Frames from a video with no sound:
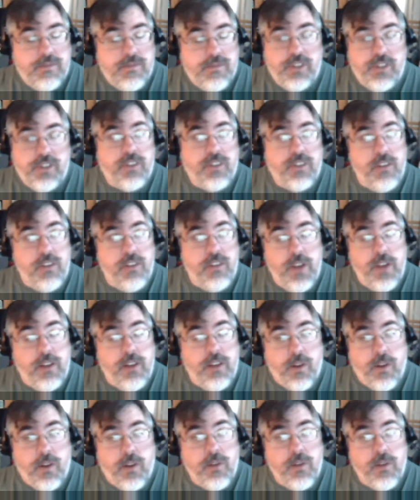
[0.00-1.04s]
Just because you get
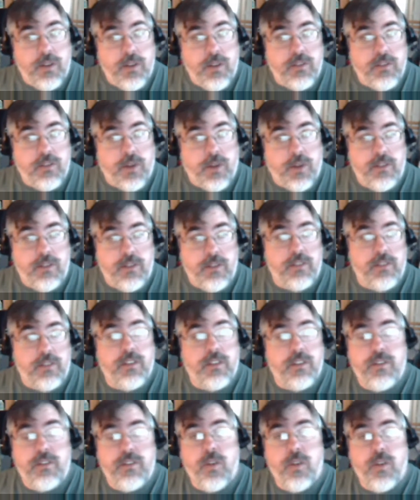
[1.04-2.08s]
drunk once or twice, just
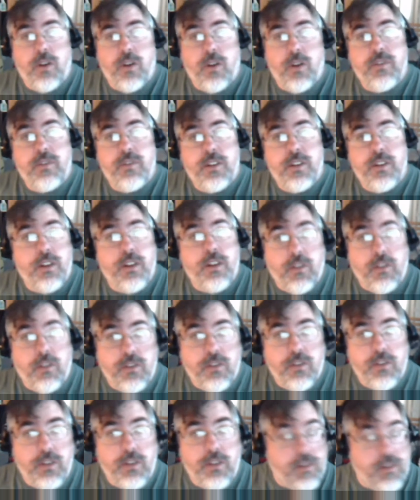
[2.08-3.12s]
because you
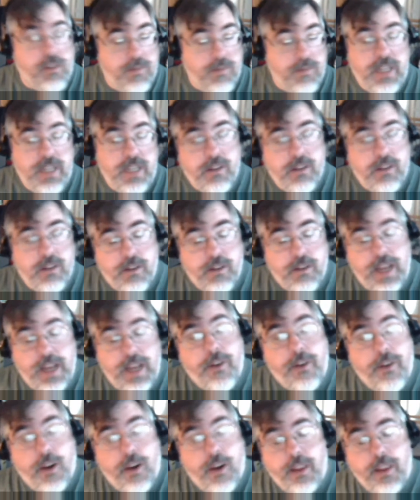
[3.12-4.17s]
overindulge, doesn't mean you're an
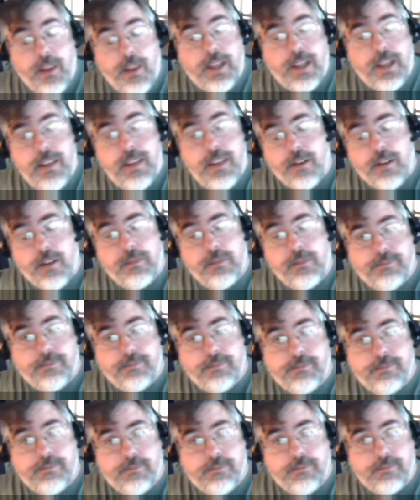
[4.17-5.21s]
alcoholic either.
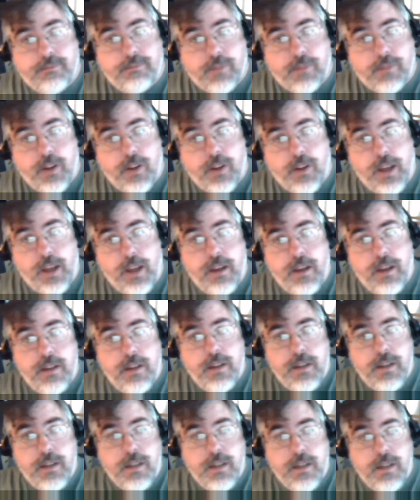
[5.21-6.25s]
Okay?
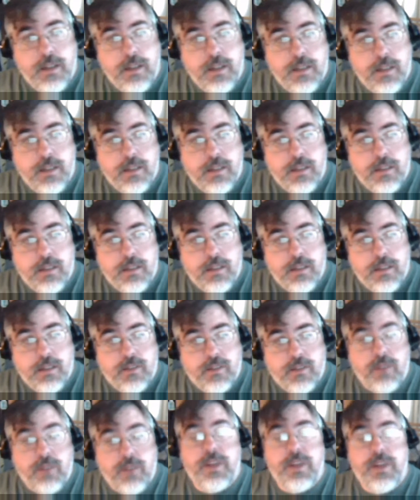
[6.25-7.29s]

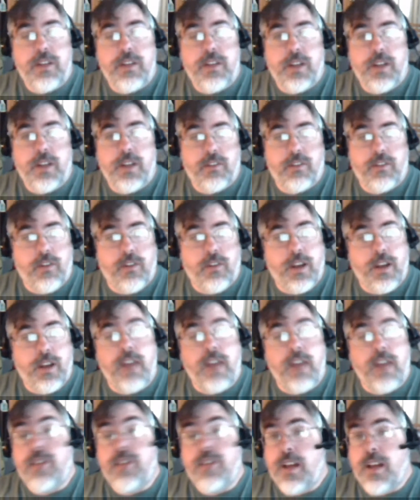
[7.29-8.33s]
Somebody who gets drunk
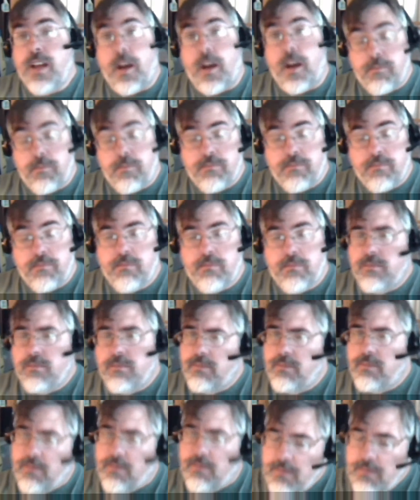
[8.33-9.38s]
every time
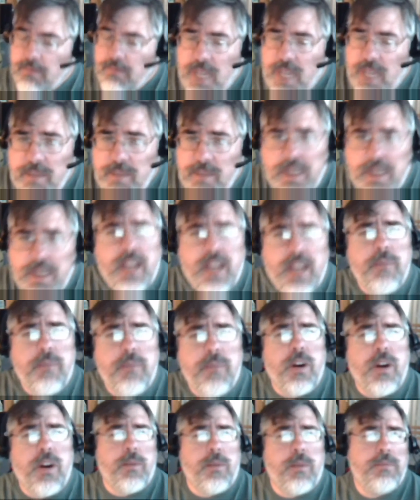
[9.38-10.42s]
might be a
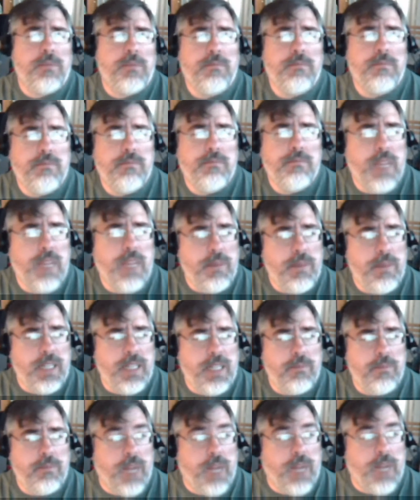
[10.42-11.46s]
problem.
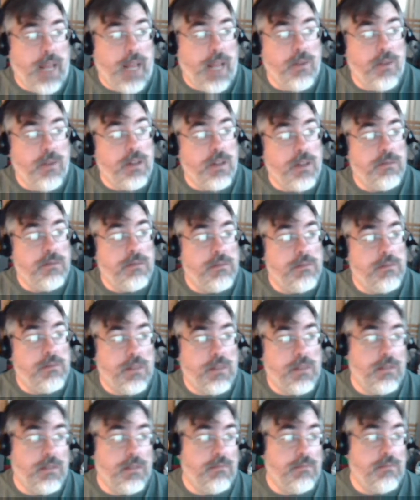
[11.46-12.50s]
Maybe, but I don't know.
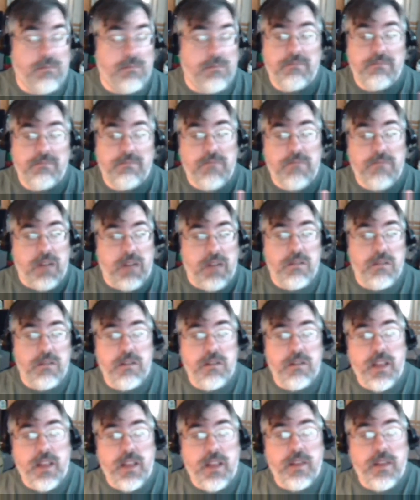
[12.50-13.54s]
I don't
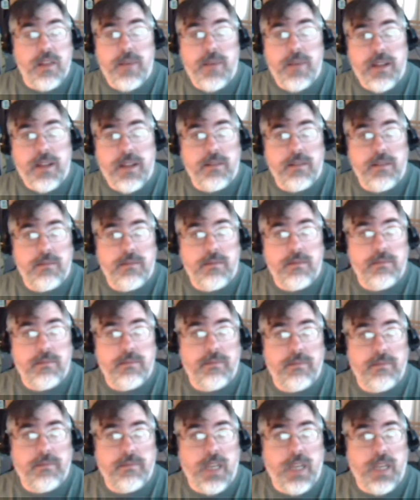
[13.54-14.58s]
know nothing about it,
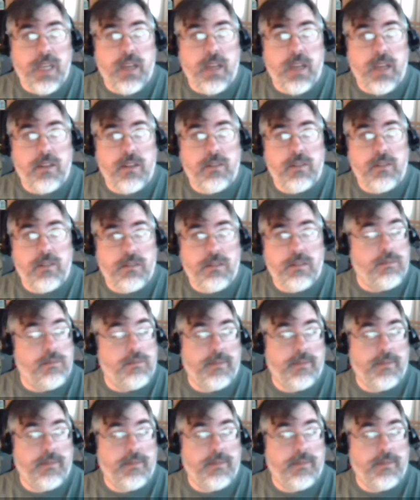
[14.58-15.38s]
because